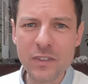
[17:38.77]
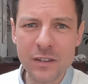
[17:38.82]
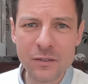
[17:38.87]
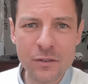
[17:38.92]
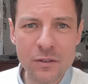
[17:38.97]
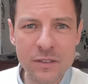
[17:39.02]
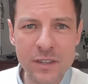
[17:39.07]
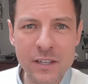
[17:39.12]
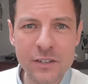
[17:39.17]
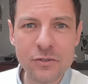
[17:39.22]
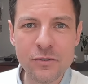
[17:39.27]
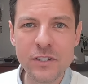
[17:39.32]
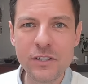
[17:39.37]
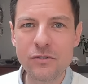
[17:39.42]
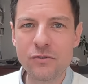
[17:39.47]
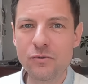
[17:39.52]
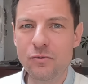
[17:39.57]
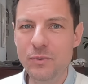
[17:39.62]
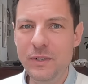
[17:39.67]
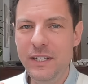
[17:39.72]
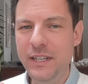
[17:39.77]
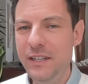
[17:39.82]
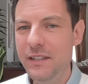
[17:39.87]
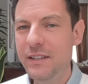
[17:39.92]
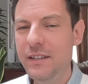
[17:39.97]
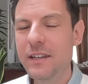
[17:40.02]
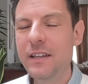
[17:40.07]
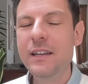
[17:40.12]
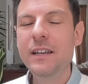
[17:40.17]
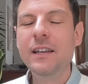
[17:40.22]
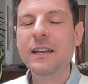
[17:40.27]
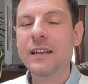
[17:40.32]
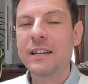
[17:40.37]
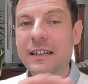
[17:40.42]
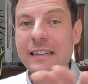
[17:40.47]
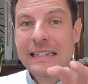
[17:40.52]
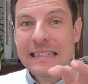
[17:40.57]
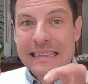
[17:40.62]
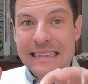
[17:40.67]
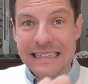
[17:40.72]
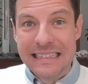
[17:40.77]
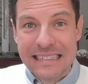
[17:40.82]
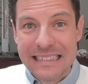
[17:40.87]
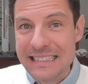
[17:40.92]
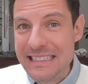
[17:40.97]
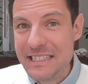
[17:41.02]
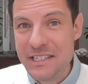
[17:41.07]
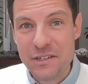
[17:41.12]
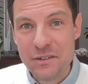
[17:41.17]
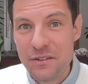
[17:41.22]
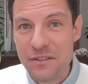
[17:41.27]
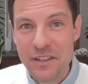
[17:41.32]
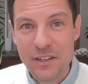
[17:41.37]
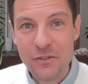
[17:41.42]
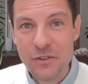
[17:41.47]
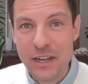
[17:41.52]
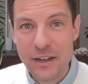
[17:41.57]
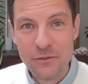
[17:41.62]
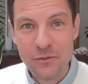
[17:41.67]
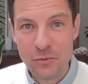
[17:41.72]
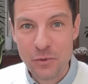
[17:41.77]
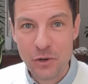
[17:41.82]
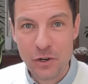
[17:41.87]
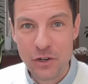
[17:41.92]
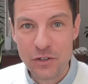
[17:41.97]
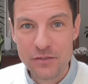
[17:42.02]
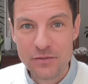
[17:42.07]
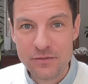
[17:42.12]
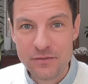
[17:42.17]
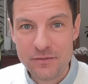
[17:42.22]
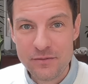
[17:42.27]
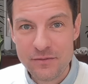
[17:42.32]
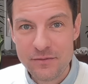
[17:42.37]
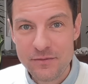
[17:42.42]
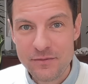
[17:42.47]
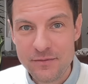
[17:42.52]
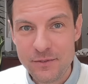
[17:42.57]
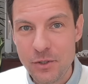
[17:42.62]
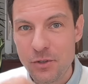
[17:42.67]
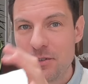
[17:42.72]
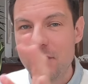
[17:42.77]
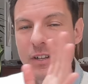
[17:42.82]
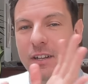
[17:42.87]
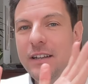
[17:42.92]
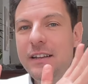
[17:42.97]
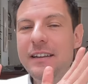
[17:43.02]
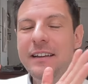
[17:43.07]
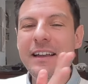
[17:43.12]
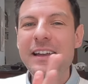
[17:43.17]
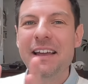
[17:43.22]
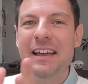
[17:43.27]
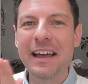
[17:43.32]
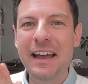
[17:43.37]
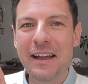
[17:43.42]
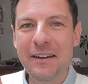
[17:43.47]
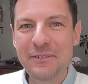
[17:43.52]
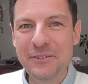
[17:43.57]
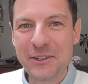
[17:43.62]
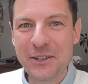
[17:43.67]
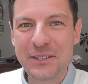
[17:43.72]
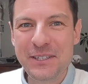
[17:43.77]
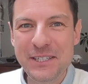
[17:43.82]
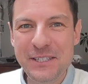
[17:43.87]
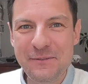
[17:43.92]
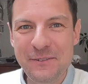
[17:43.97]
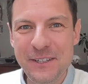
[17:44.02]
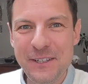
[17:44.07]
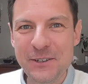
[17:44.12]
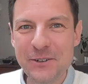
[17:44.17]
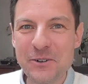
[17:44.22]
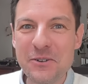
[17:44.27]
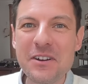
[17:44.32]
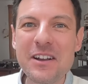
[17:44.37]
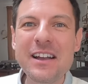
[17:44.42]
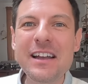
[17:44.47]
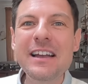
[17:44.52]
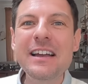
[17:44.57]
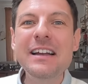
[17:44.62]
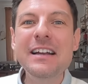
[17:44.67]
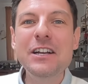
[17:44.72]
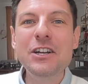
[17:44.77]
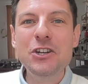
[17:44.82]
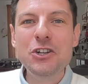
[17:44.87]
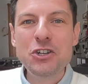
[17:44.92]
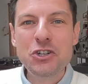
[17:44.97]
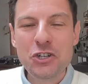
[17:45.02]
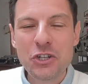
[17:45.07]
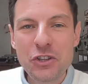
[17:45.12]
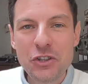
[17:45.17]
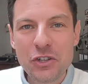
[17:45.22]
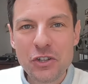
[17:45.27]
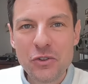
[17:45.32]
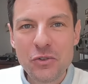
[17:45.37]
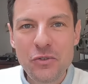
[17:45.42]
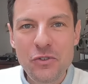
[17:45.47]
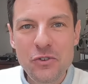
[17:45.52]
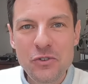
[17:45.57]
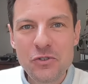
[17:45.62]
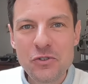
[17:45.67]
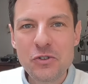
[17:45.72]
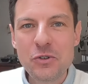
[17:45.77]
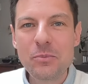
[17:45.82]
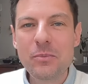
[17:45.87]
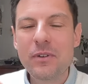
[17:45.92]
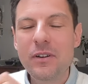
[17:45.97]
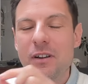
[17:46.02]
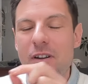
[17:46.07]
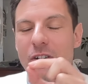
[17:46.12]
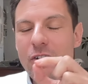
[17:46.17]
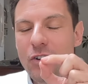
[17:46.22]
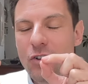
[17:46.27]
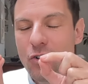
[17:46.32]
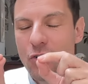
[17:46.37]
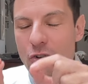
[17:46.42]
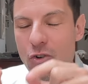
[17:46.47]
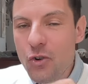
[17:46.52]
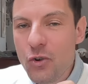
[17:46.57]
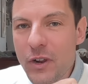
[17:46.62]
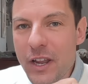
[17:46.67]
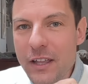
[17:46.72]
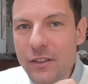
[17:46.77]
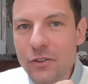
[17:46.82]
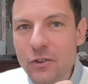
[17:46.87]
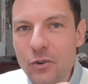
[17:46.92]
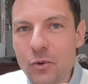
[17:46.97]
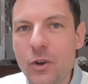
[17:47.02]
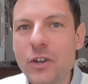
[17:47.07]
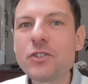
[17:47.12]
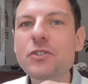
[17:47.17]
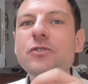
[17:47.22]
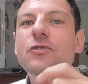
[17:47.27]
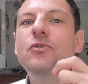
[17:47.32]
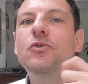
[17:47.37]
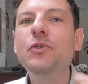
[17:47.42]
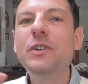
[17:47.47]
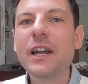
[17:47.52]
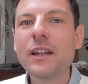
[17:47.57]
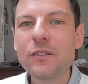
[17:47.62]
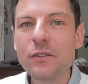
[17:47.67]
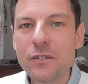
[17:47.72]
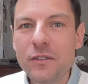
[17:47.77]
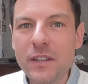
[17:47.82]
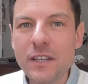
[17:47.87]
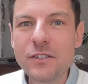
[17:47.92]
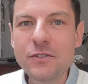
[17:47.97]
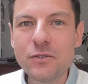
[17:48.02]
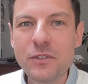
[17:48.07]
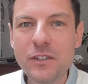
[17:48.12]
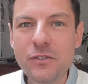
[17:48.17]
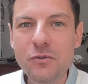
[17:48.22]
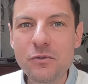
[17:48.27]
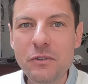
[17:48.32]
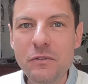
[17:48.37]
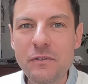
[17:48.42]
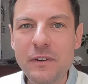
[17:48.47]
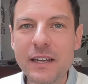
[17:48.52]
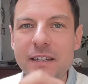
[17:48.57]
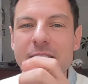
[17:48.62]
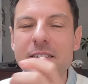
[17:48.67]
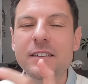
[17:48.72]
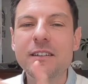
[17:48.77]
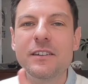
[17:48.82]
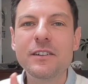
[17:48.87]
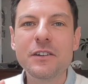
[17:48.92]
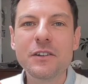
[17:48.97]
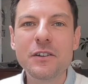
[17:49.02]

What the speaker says: the things you need to read. This is the only thing you have to work on. So after this video, shut down YouTube, look at the questions, look at the things you need to reflect,